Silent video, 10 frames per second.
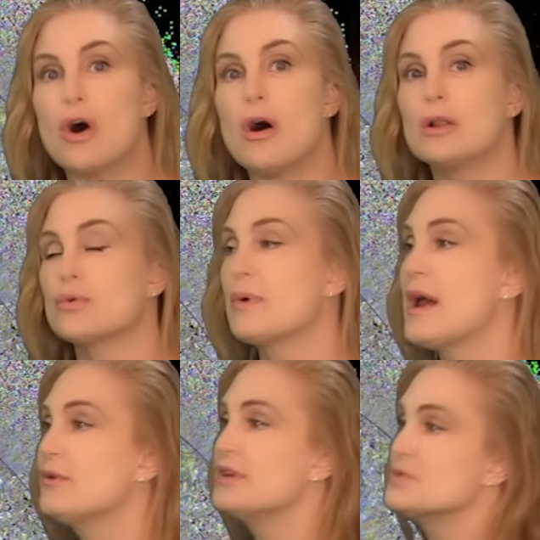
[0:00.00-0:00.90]
all
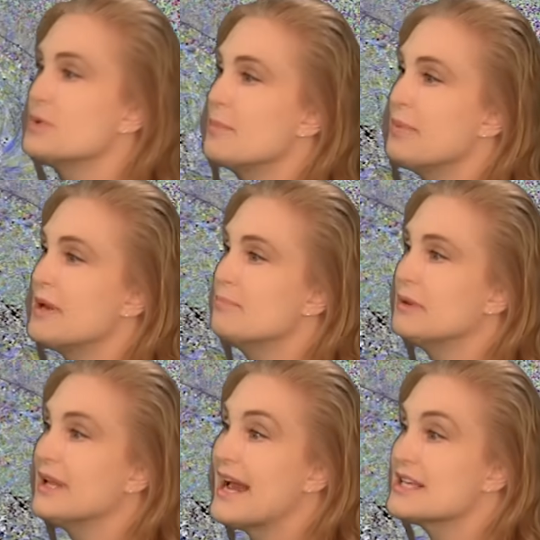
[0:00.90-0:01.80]
around this with a big
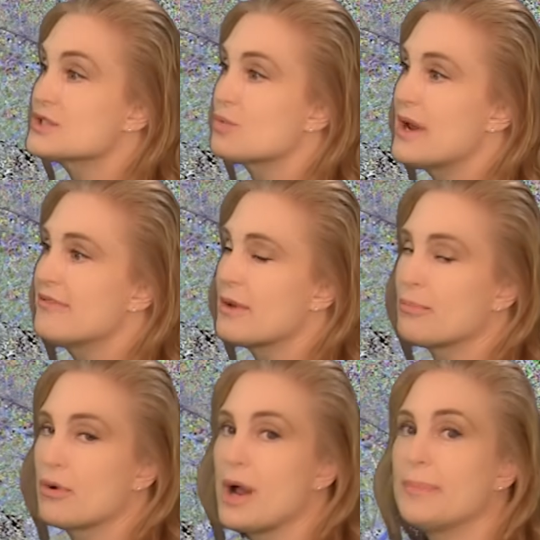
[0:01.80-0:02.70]
blast wave
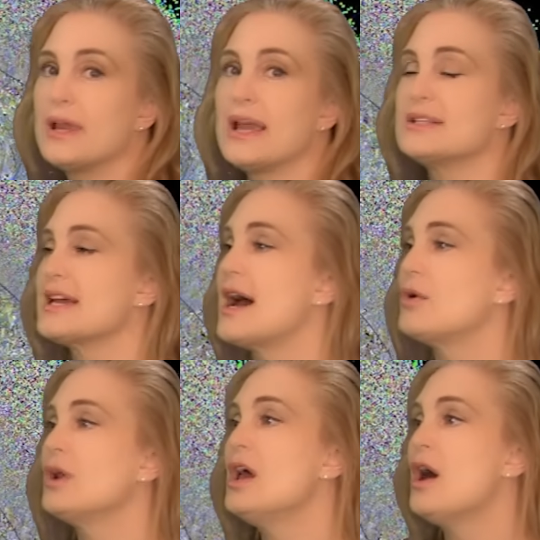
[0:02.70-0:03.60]
that propagates
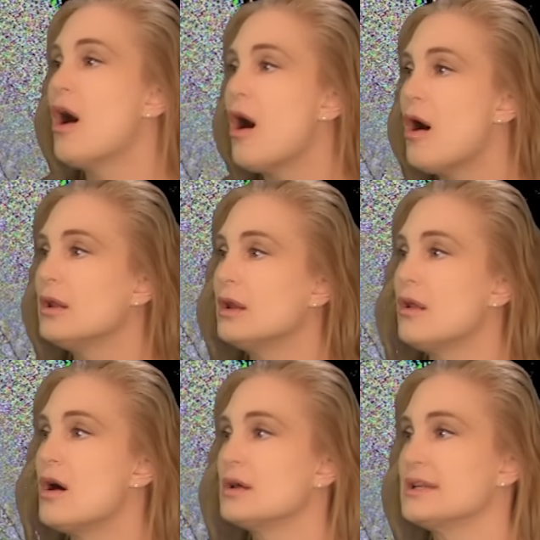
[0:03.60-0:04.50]
out all
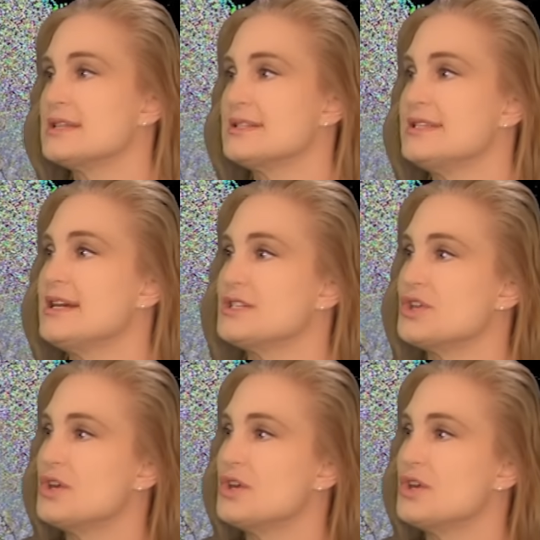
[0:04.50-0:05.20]
along this disk.